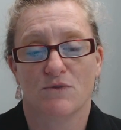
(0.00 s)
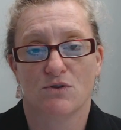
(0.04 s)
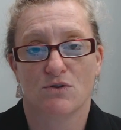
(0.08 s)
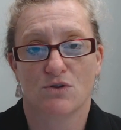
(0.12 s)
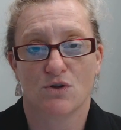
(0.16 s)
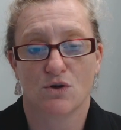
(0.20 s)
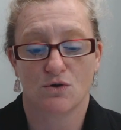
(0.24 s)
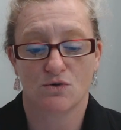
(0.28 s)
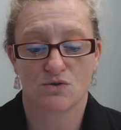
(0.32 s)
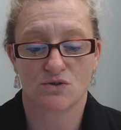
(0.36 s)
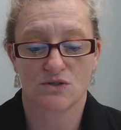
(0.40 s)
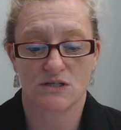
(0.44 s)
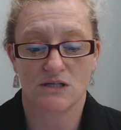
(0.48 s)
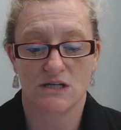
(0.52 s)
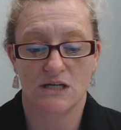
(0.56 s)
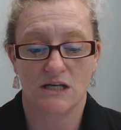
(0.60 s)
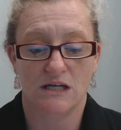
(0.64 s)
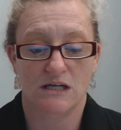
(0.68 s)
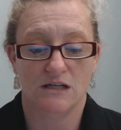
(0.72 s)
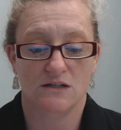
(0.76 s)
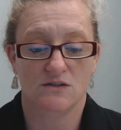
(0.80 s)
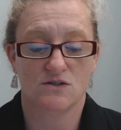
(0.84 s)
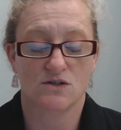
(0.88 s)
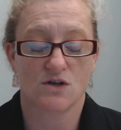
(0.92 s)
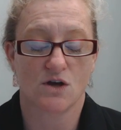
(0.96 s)
those
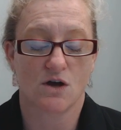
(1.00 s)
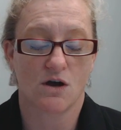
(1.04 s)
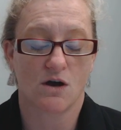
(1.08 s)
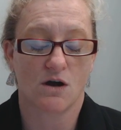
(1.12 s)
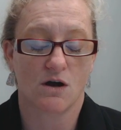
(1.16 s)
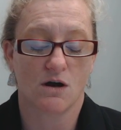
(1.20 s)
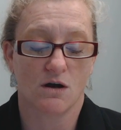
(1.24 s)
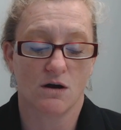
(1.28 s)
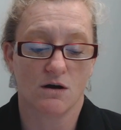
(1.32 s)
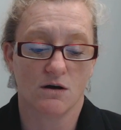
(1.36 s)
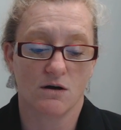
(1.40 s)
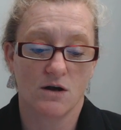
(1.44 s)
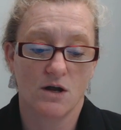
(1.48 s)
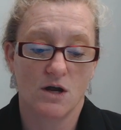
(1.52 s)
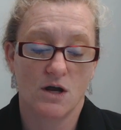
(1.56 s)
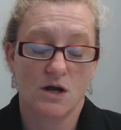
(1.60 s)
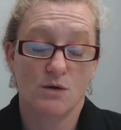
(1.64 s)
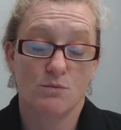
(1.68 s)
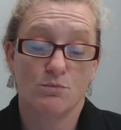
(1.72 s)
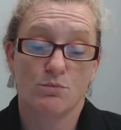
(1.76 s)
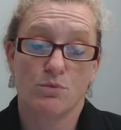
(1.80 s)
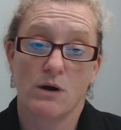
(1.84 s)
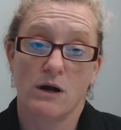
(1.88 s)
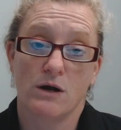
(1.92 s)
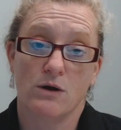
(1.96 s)
needs are
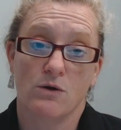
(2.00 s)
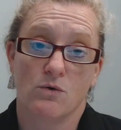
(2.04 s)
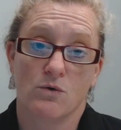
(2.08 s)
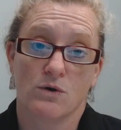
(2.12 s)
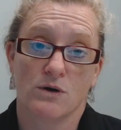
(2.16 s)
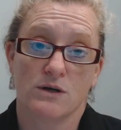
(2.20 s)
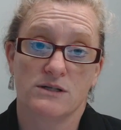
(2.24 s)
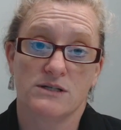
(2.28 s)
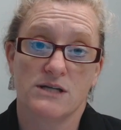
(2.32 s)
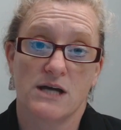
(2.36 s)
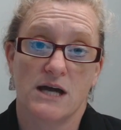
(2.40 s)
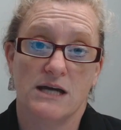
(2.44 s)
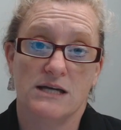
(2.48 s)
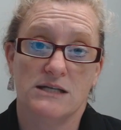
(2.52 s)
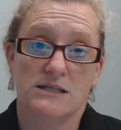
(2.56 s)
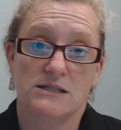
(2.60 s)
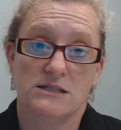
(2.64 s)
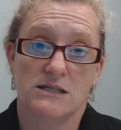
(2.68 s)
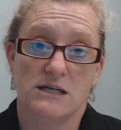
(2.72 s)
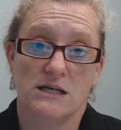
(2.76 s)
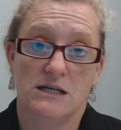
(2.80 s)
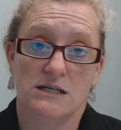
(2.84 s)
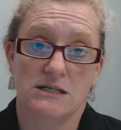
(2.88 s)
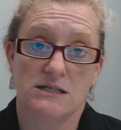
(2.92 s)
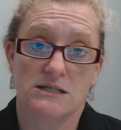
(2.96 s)

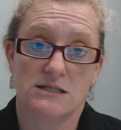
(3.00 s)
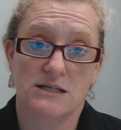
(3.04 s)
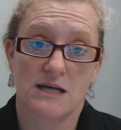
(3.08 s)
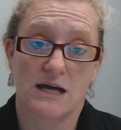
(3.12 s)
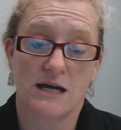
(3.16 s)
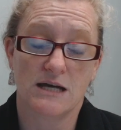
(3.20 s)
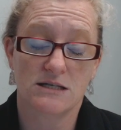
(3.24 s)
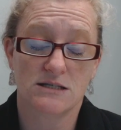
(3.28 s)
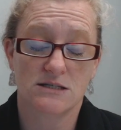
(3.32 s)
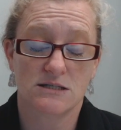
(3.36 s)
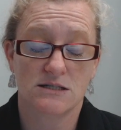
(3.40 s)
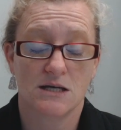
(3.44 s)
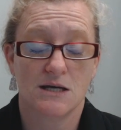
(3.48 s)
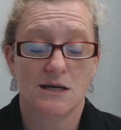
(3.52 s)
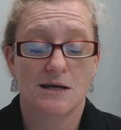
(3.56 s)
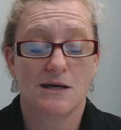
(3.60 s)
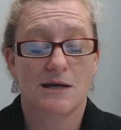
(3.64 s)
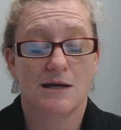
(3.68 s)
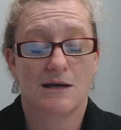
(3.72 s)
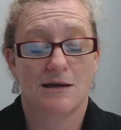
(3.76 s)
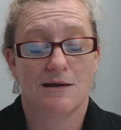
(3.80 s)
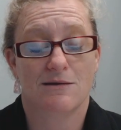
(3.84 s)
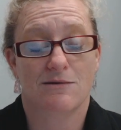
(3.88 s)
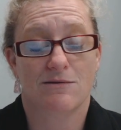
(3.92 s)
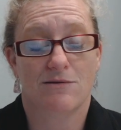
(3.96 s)
prioritized and assessed,
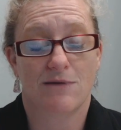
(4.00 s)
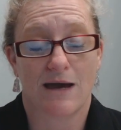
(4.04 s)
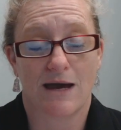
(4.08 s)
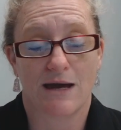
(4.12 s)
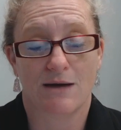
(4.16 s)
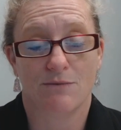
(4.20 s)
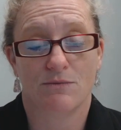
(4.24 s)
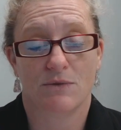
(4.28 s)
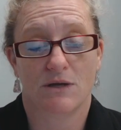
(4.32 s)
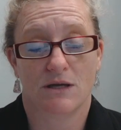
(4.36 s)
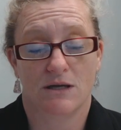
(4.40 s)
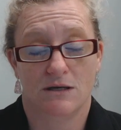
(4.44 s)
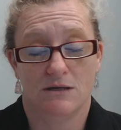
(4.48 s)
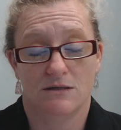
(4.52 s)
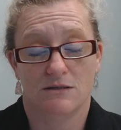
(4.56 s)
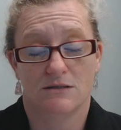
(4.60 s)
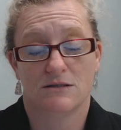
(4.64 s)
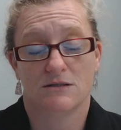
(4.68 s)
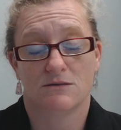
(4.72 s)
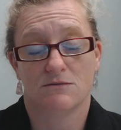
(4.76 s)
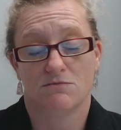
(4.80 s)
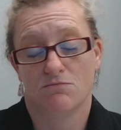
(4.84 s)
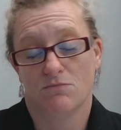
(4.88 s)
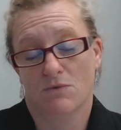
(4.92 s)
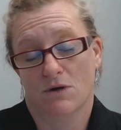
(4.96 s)
that
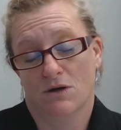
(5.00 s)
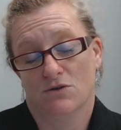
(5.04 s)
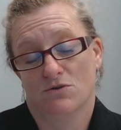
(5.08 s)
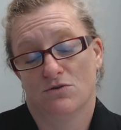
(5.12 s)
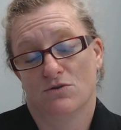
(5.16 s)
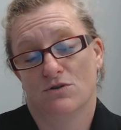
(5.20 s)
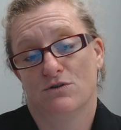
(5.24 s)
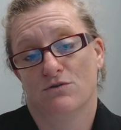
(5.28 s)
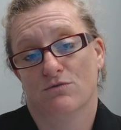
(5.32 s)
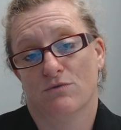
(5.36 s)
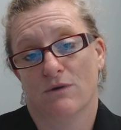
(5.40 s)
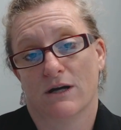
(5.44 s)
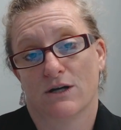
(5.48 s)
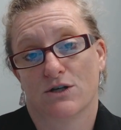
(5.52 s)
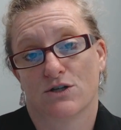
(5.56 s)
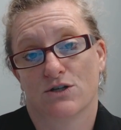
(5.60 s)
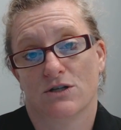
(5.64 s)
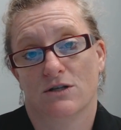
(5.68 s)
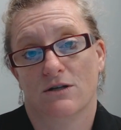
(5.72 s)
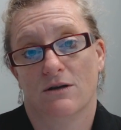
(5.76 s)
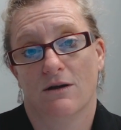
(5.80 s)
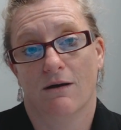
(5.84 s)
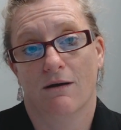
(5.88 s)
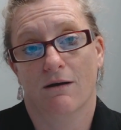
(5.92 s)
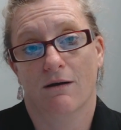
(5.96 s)
is under the
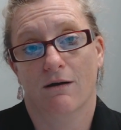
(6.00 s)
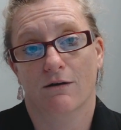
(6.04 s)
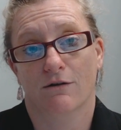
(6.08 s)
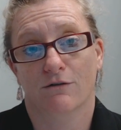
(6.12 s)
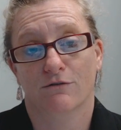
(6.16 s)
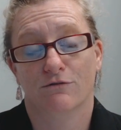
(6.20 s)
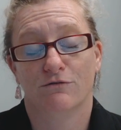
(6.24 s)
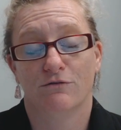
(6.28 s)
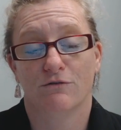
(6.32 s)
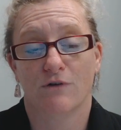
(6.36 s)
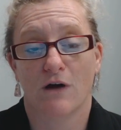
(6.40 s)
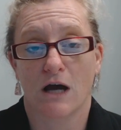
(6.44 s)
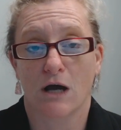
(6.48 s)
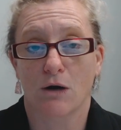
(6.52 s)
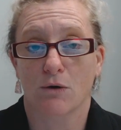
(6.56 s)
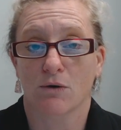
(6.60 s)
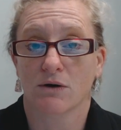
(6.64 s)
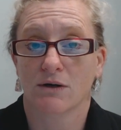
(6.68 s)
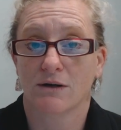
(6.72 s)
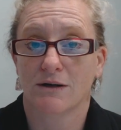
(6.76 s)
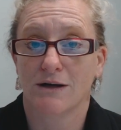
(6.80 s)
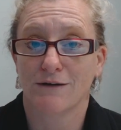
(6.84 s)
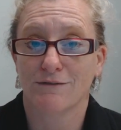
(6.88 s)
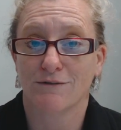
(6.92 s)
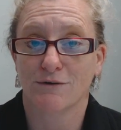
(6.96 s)
direction of
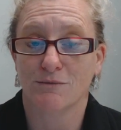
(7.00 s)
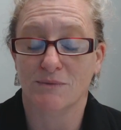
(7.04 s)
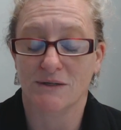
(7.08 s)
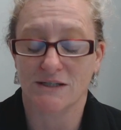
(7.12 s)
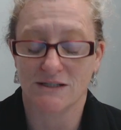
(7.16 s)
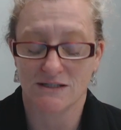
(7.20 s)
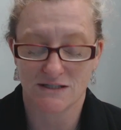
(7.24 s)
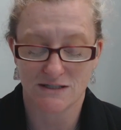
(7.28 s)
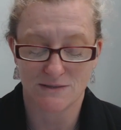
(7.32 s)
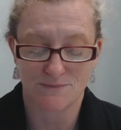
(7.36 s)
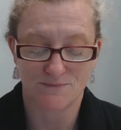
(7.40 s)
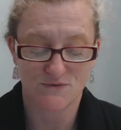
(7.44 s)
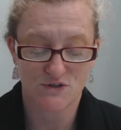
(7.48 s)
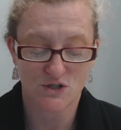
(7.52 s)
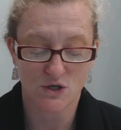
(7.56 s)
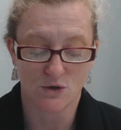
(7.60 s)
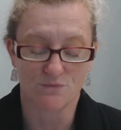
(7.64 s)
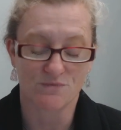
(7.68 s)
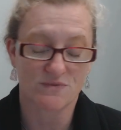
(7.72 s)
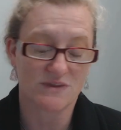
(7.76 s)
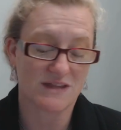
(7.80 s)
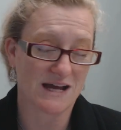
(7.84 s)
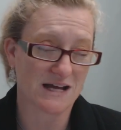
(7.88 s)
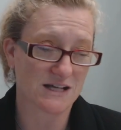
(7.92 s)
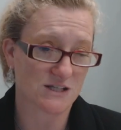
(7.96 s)
our governments.
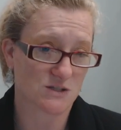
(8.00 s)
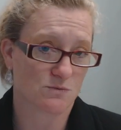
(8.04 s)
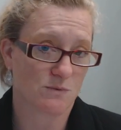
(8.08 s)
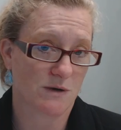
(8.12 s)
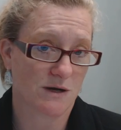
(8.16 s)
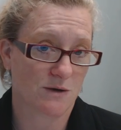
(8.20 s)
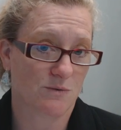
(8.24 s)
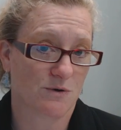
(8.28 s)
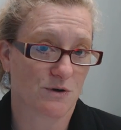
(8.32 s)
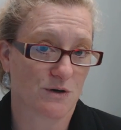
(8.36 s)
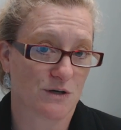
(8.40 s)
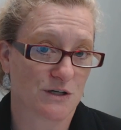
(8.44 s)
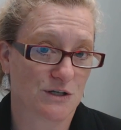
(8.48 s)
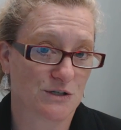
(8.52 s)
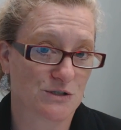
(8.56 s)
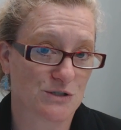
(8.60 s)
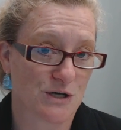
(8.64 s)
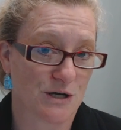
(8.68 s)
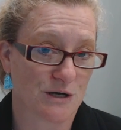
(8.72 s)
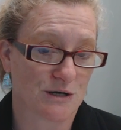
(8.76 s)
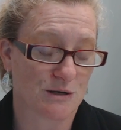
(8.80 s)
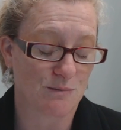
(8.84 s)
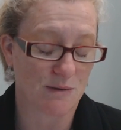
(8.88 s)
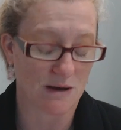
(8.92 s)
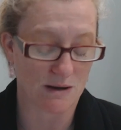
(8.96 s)
So that's why we're going to
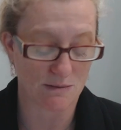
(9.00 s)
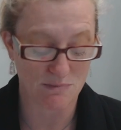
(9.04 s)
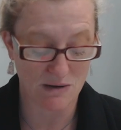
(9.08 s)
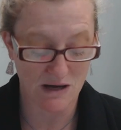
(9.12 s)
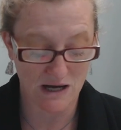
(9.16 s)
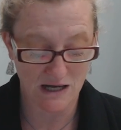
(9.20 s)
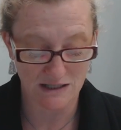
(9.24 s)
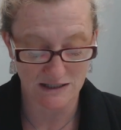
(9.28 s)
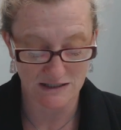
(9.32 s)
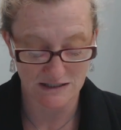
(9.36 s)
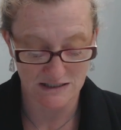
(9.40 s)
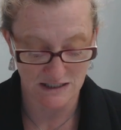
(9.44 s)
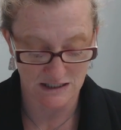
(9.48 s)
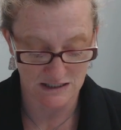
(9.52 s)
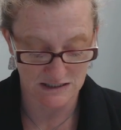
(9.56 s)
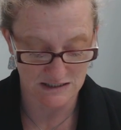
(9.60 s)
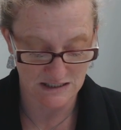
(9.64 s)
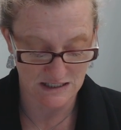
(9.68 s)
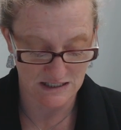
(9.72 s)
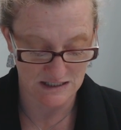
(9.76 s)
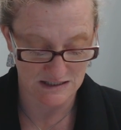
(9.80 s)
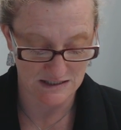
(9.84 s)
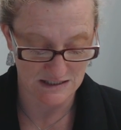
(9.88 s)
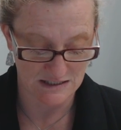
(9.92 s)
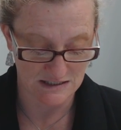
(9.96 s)
talk about politics
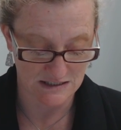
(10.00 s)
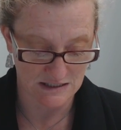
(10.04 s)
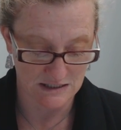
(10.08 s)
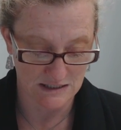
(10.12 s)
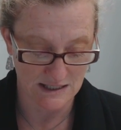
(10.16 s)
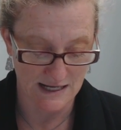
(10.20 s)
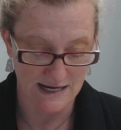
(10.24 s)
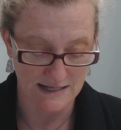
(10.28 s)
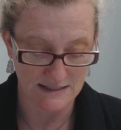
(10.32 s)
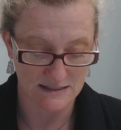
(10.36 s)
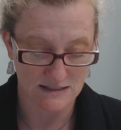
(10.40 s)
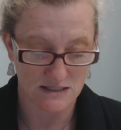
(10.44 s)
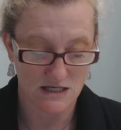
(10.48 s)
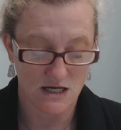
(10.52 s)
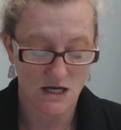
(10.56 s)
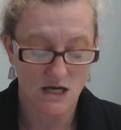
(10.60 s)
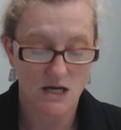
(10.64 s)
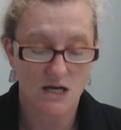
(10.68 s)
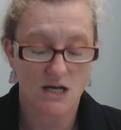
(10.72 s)
in this class.